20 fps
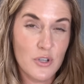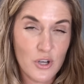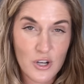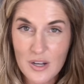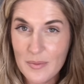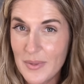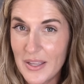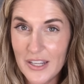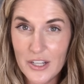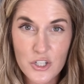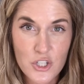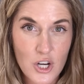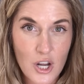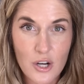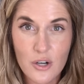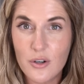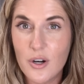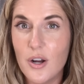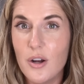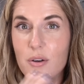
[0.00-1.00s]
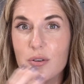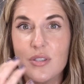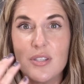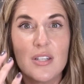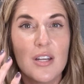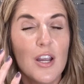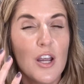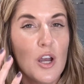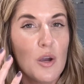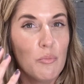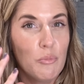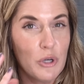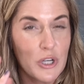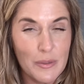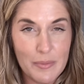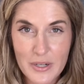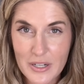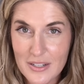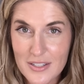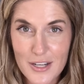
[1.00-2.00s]
cook them like a chuck roast, put
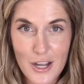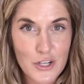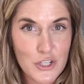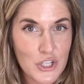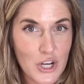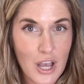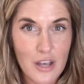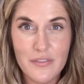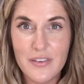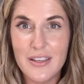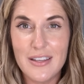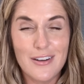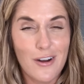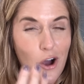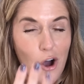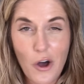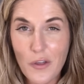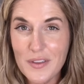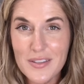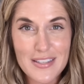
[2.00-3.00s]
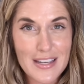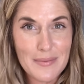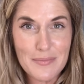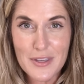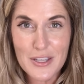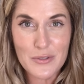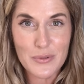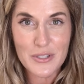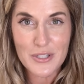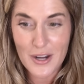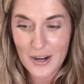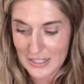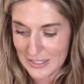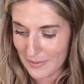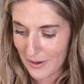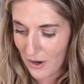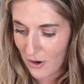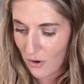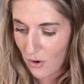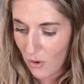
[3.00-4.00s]
them in a Dutch oven, all the same things we talked
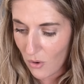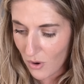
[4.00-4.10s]
about.